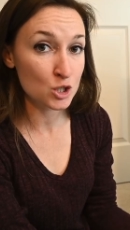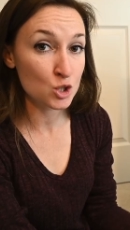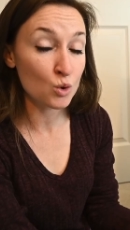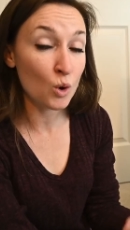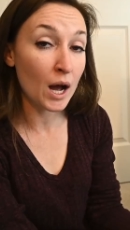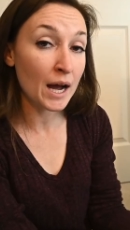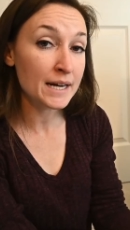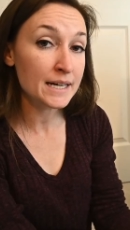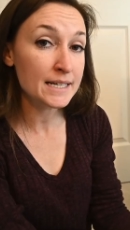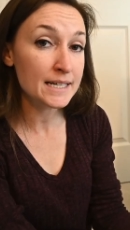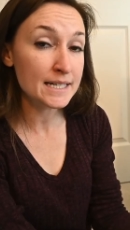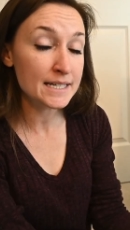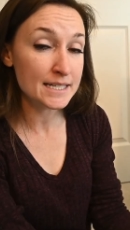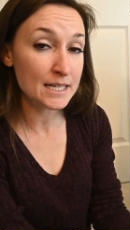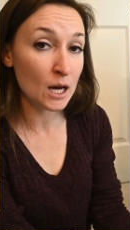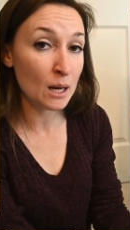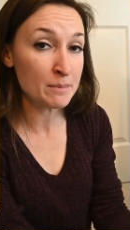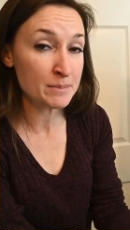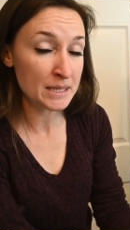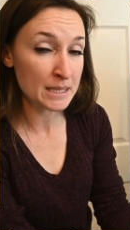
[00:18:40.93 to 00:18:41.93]
So I needed to
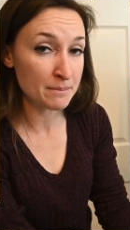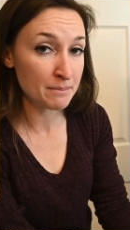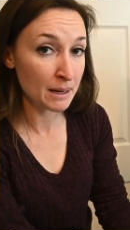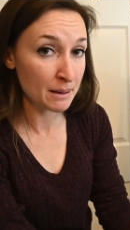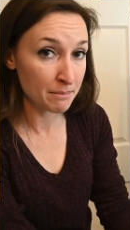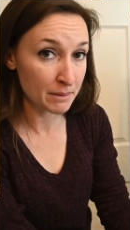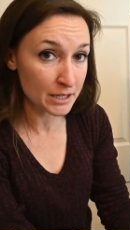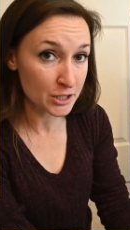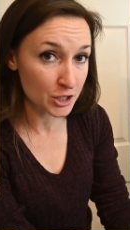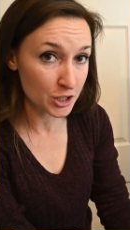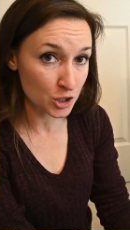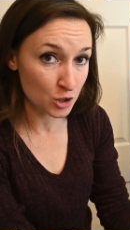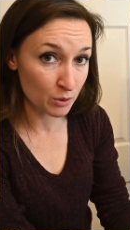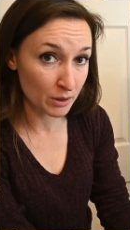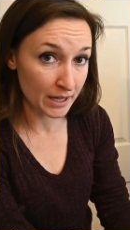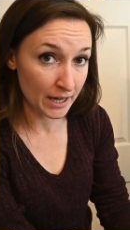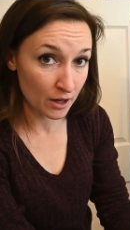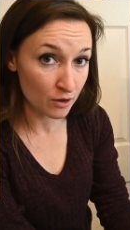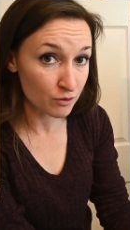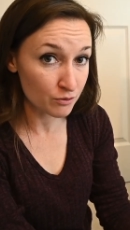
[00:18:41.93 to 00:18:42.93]
update my budget to
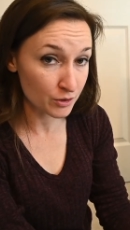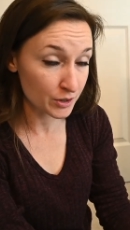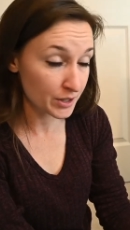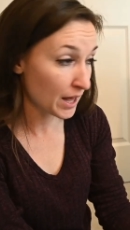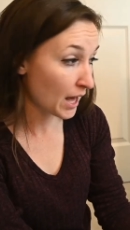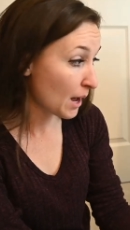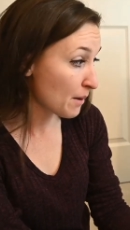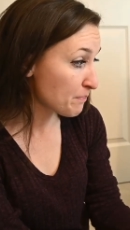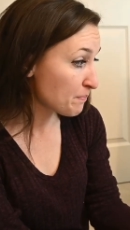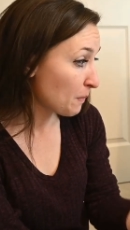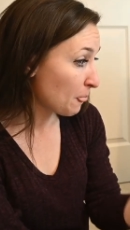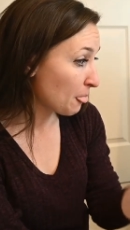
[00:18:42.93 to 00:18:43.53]
account for that.